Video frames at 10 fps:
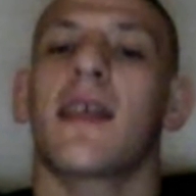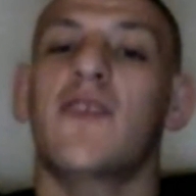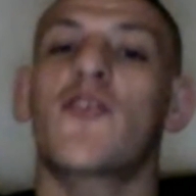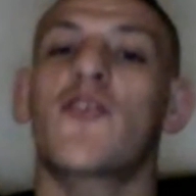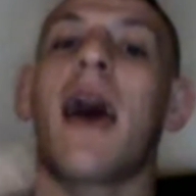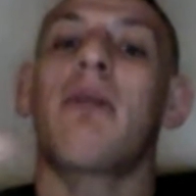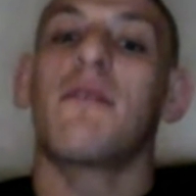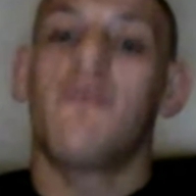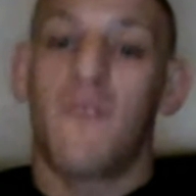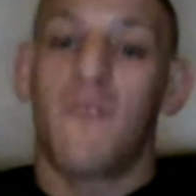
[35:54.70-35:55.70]
I started
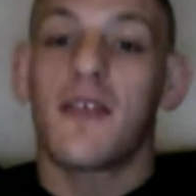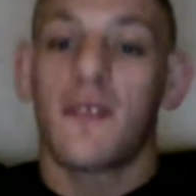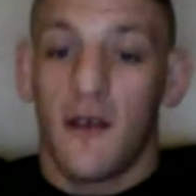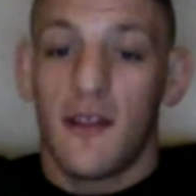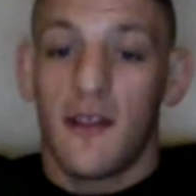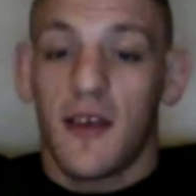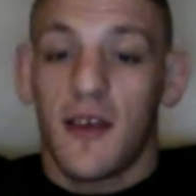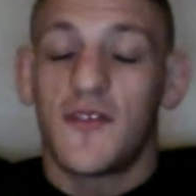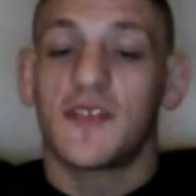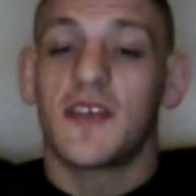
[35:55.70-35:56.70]
having faith, like you
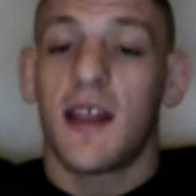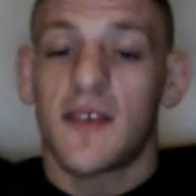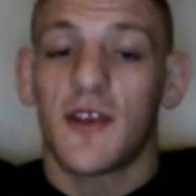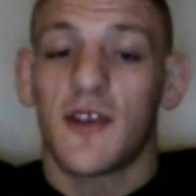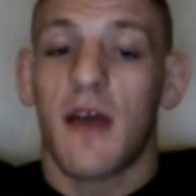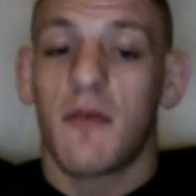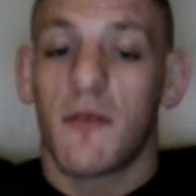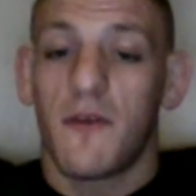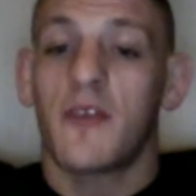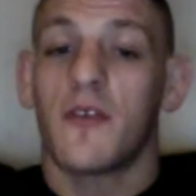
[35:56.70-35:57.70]
just said, I started having
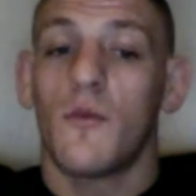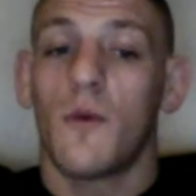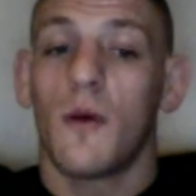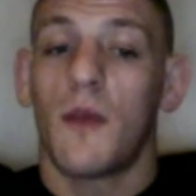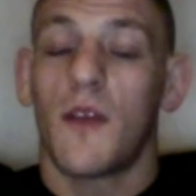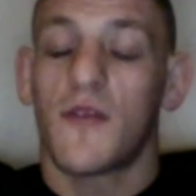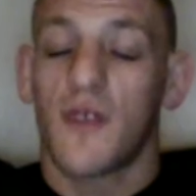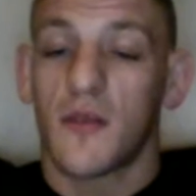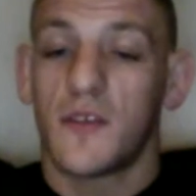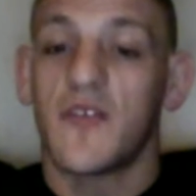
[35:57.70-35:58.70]
faith in what my
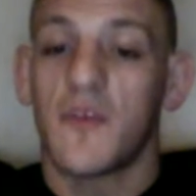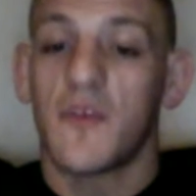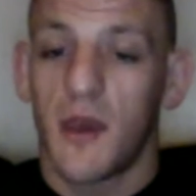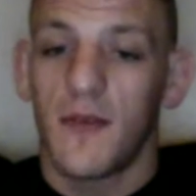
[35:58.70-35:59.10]
instructor was teaching me.